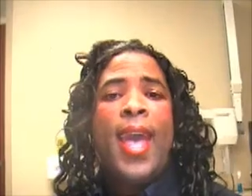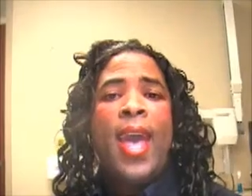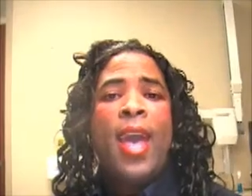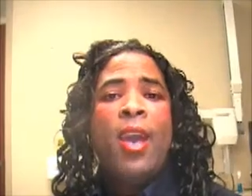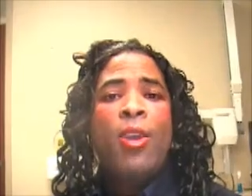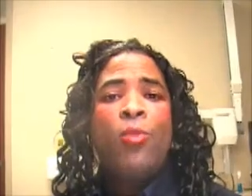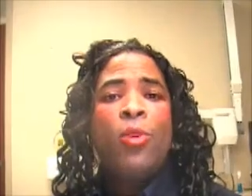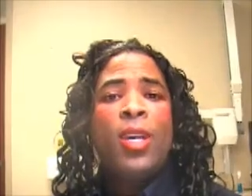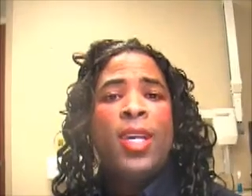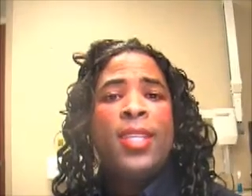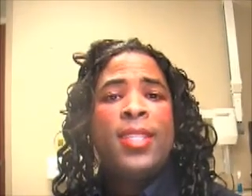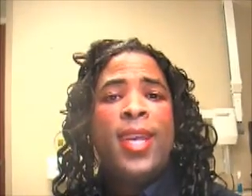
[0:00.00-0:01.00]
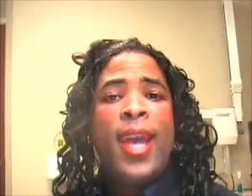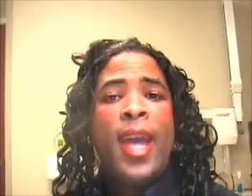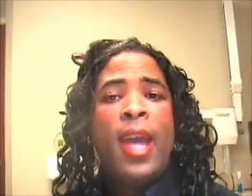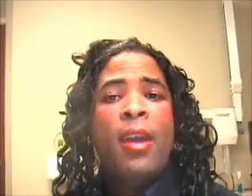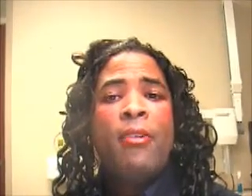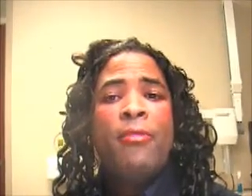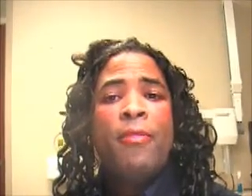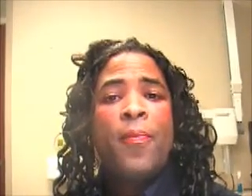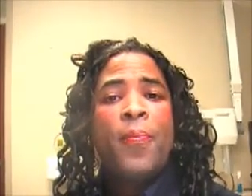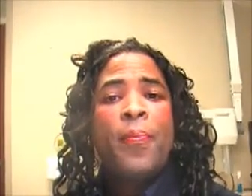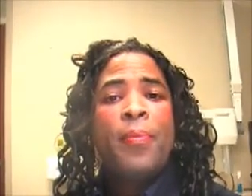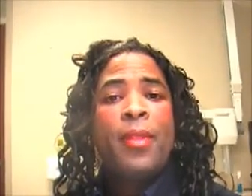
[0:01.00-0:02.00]
and we're going to have
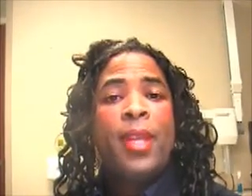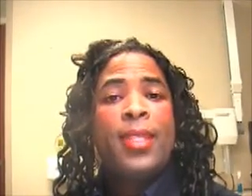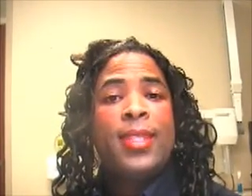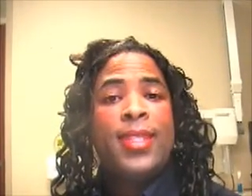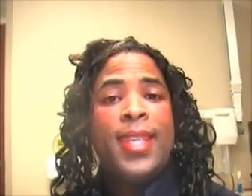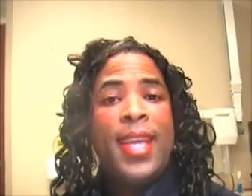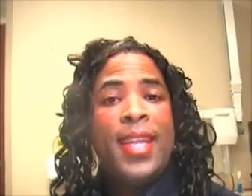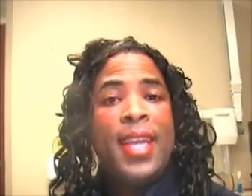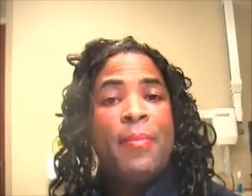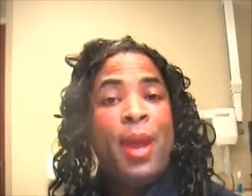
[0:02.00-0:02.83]
Sidney,